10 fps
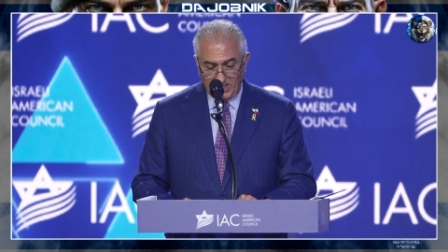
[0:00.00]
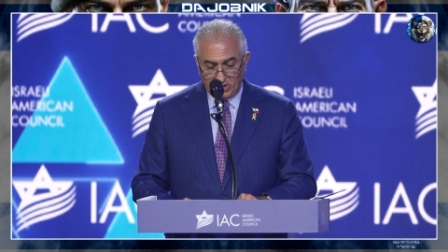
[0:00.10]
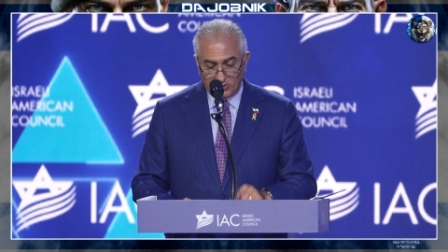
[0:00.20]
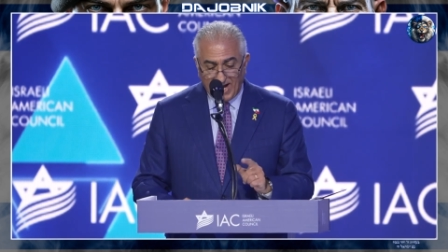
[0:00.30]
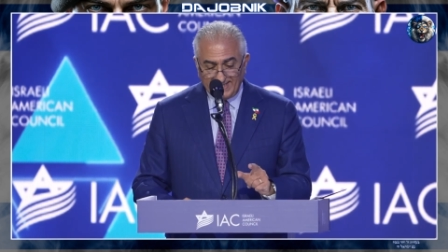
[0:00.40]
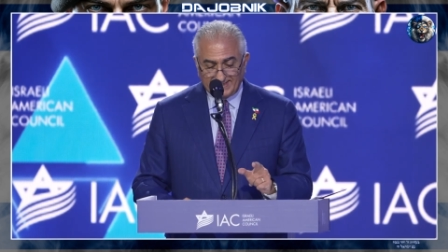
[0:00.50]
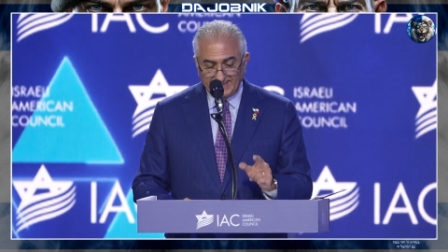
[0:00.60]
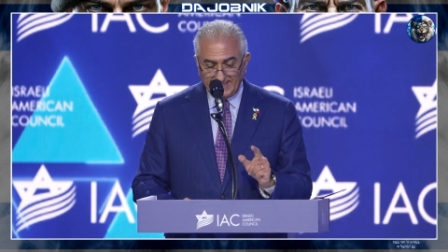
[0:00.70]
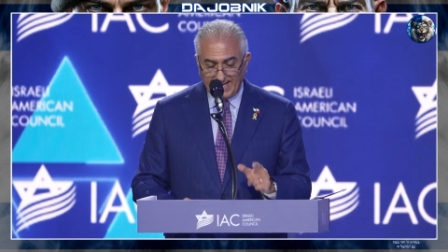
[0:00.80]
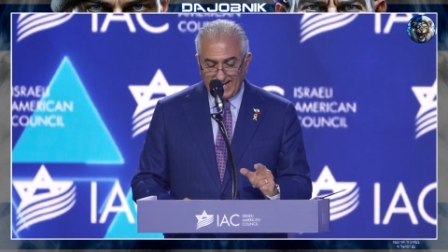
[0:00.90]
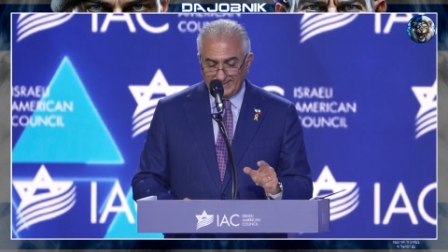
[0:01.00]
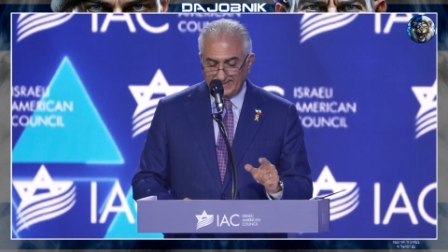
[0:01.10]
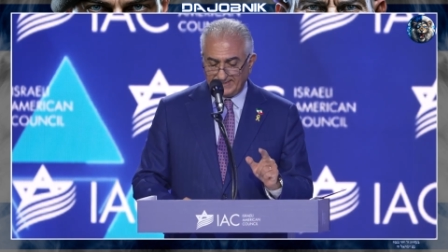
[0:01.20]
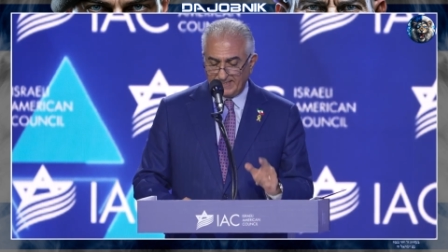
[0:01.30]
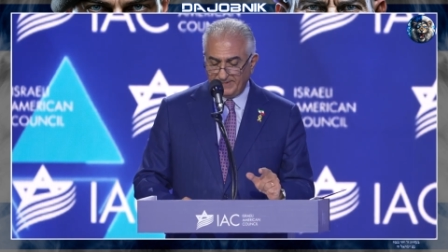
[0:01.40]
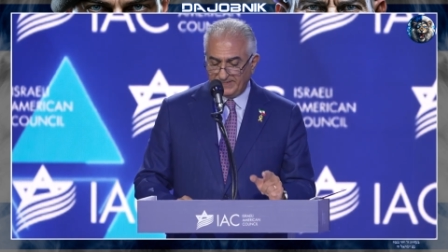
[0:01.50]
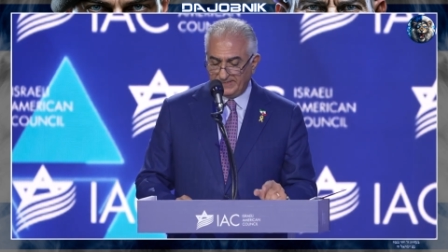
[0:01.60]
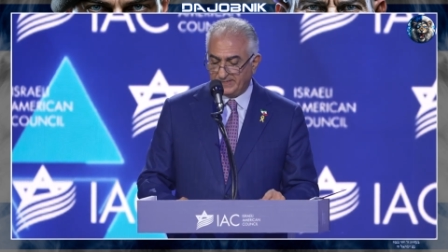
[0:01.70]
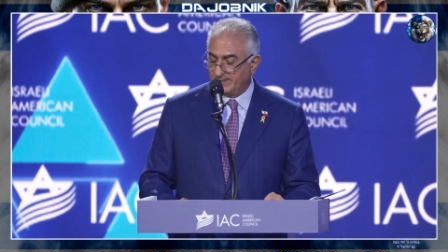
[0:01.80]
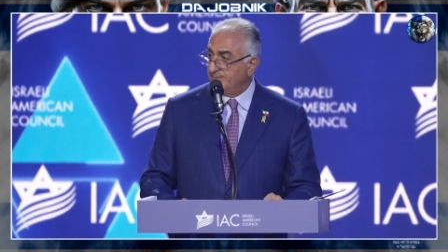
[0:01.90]
Rising
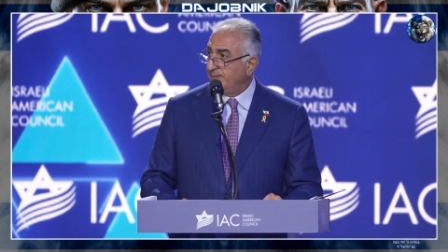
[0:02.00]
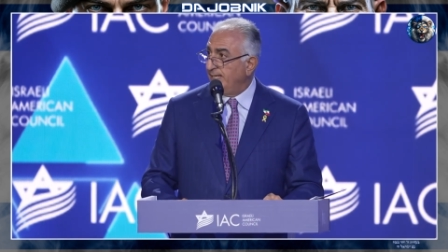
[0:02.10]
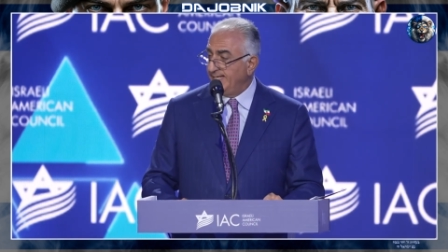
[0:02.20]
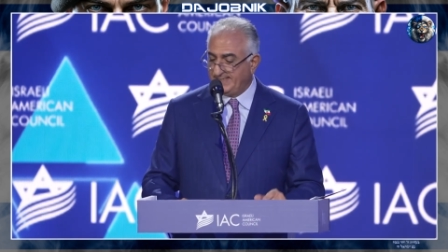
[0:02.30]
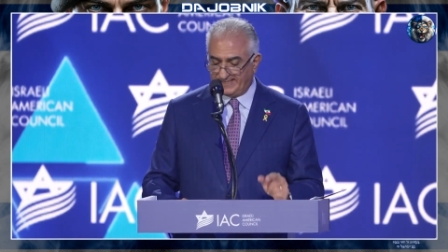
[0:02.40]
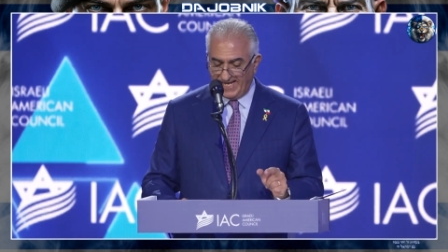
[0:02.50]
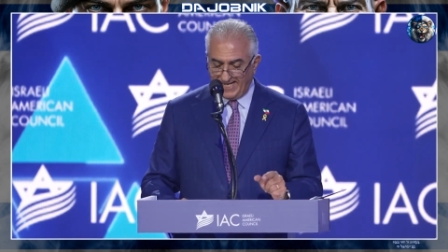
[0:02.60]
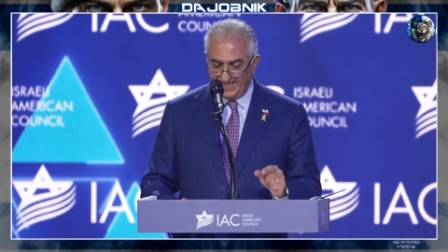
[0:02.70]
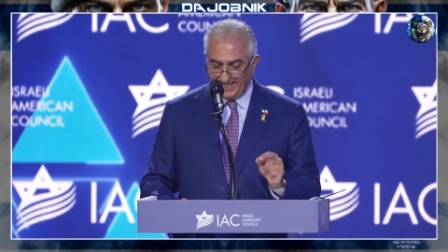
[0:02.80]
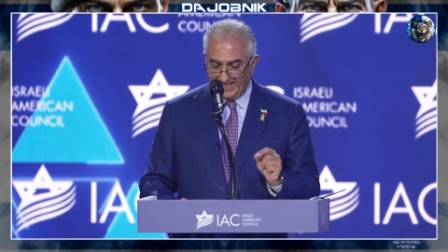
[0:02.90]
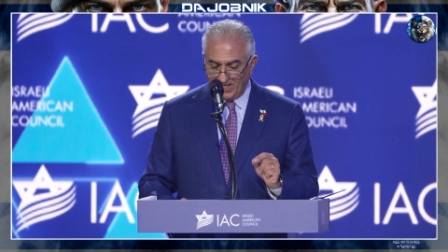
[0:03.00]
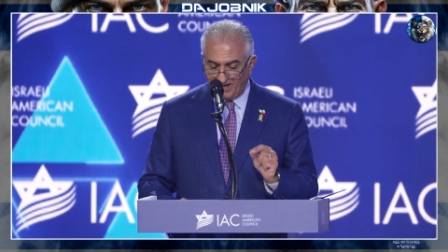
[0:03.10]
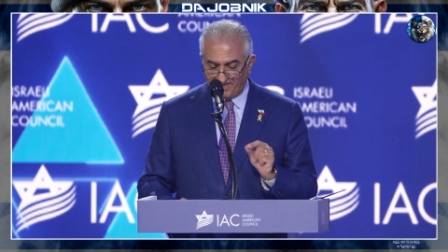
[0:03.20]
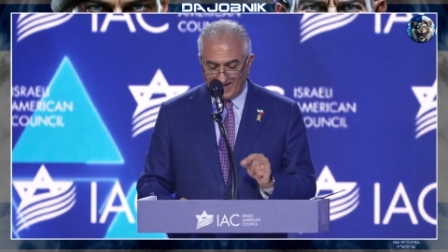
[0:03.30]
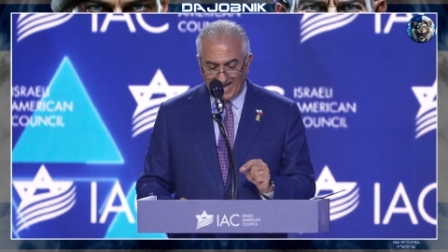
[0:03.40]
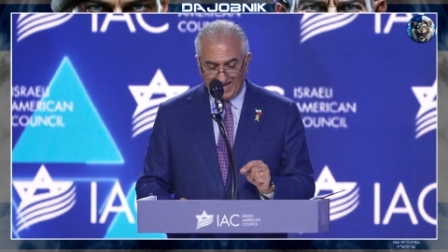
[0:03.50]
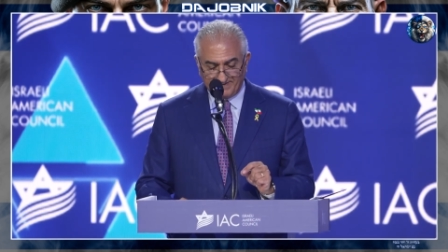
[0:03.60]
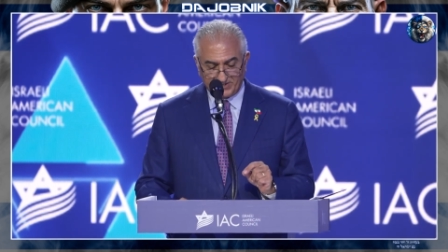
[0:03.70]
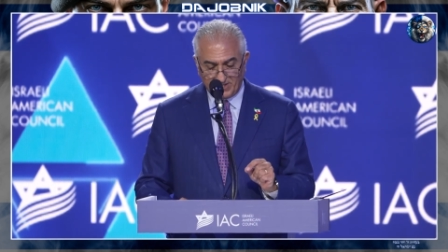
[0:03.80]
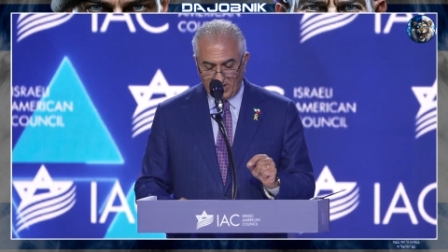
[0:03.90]
anti-Semitism is taking enough
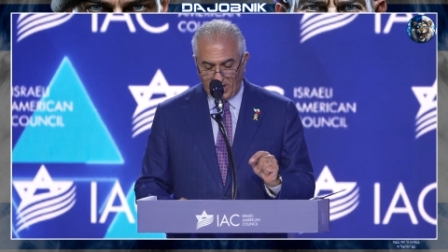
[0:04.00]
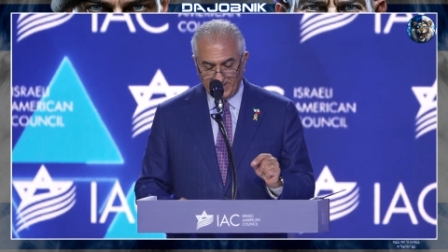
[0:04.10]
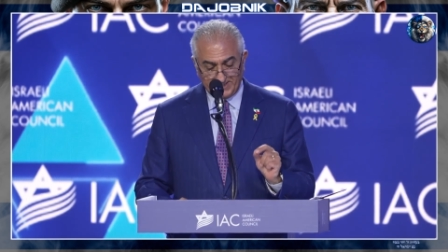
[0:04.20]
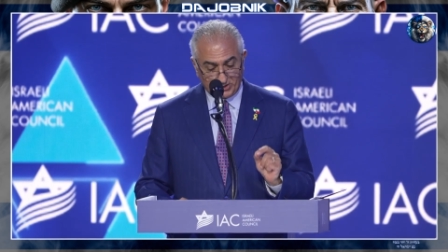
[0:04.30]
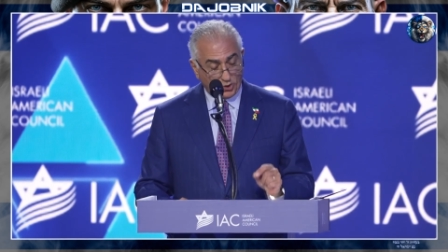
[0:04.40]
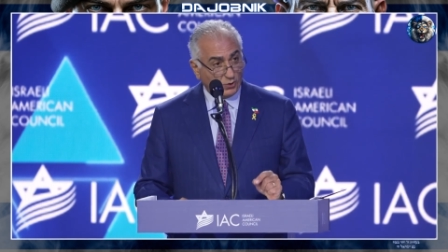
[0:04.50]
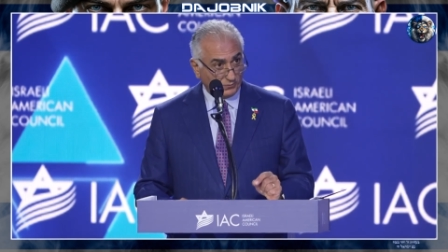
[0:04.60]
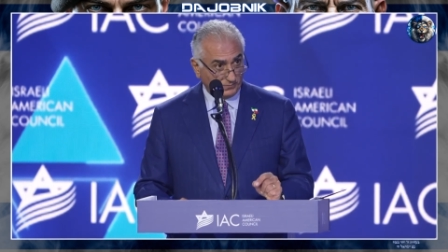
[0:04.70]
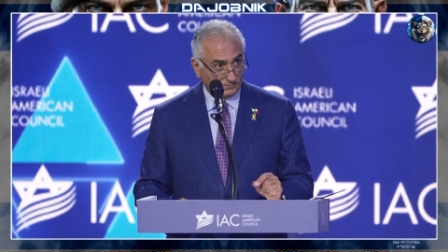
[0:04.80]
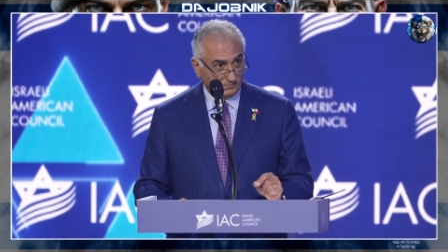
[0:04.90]
lives on its own.